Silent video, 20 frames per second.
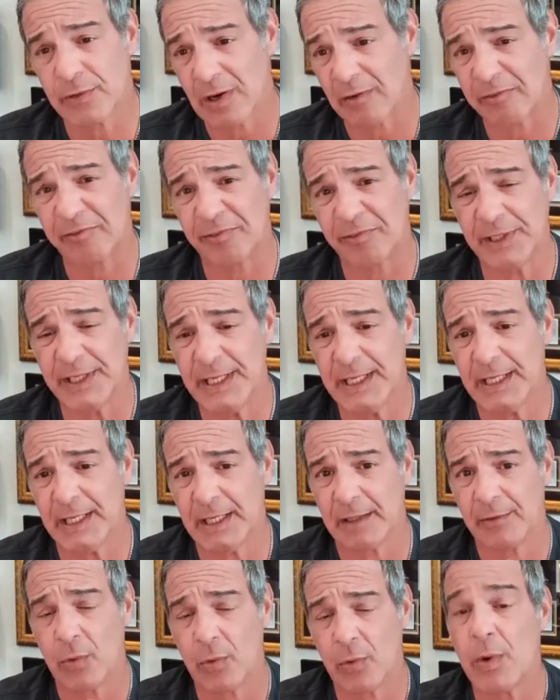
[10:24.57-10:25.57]
are
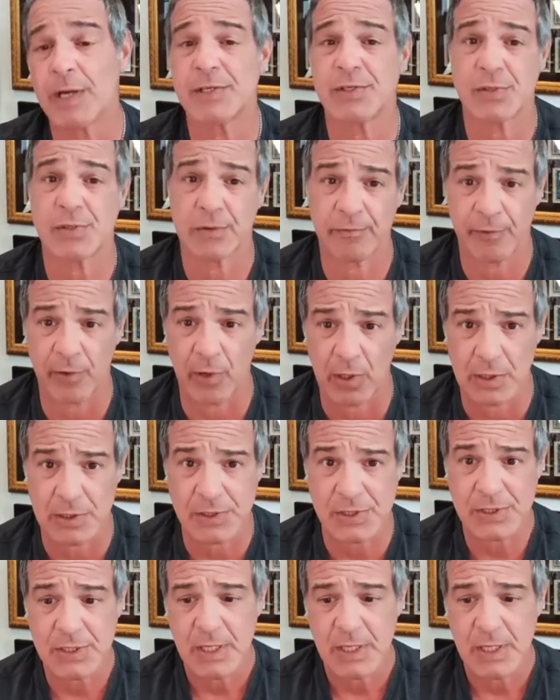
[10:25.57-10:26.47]
fleeing the Western vaults.